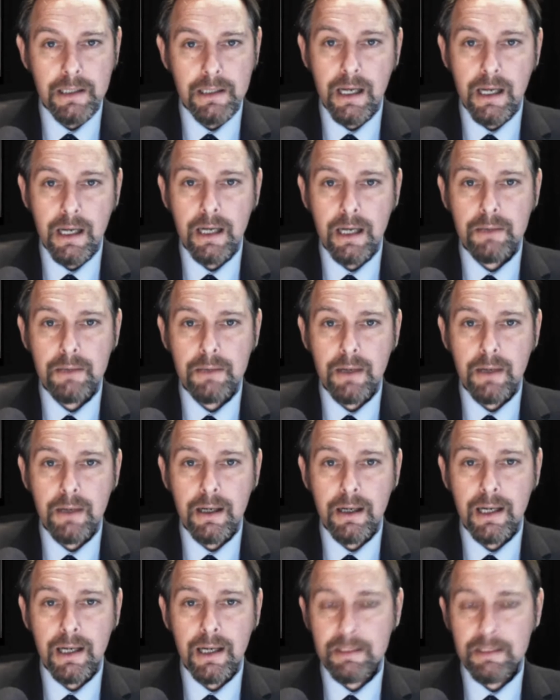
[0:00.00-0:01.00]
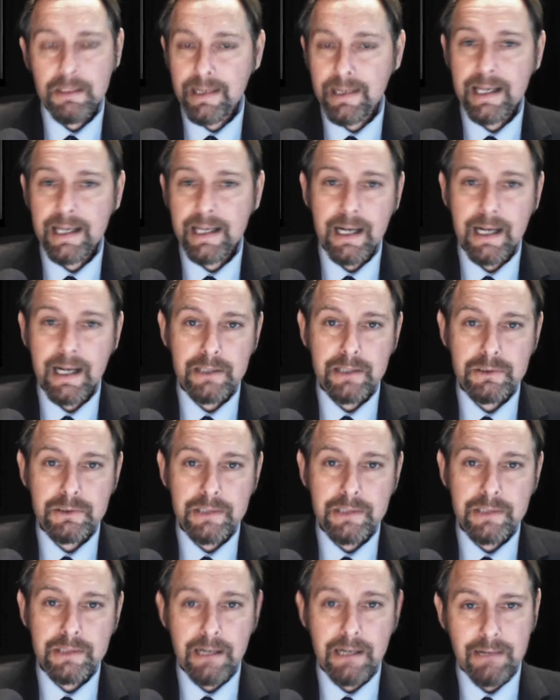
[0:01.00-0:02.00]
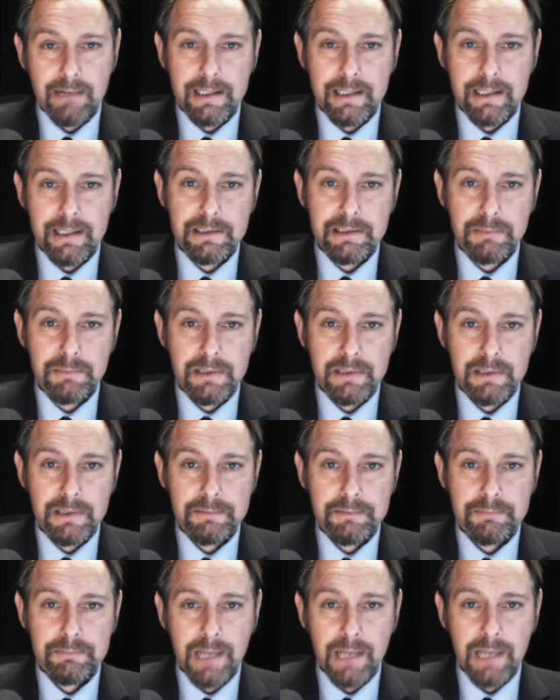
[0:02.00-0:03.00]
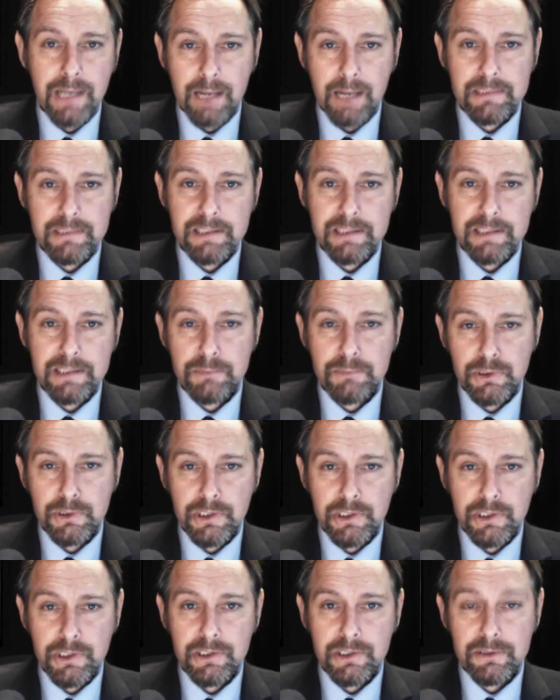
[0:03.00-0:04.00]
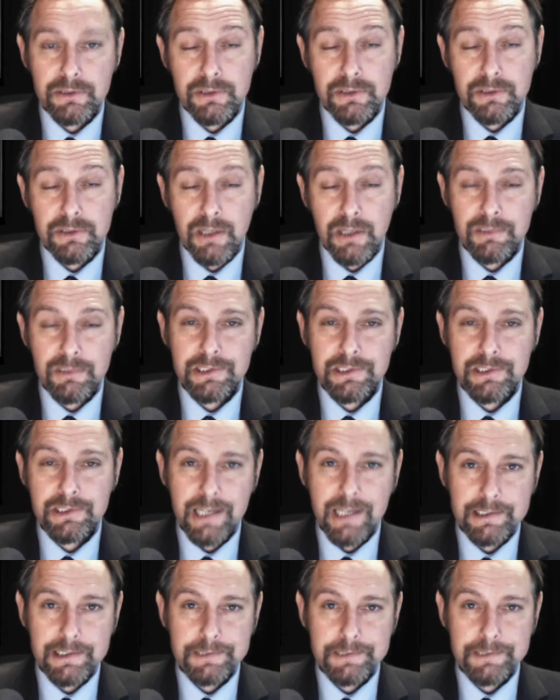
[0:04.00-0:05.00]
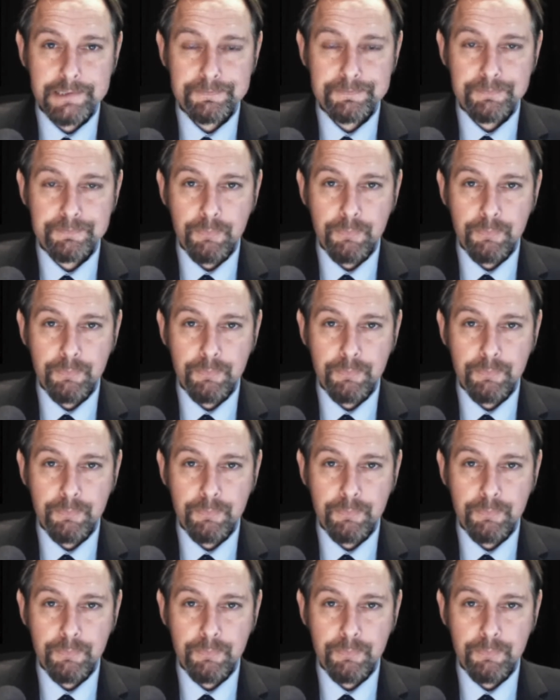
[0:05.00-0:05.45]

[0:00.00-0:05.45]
Now, at the beginning, I called that radical, but perhaps it's more just common sense.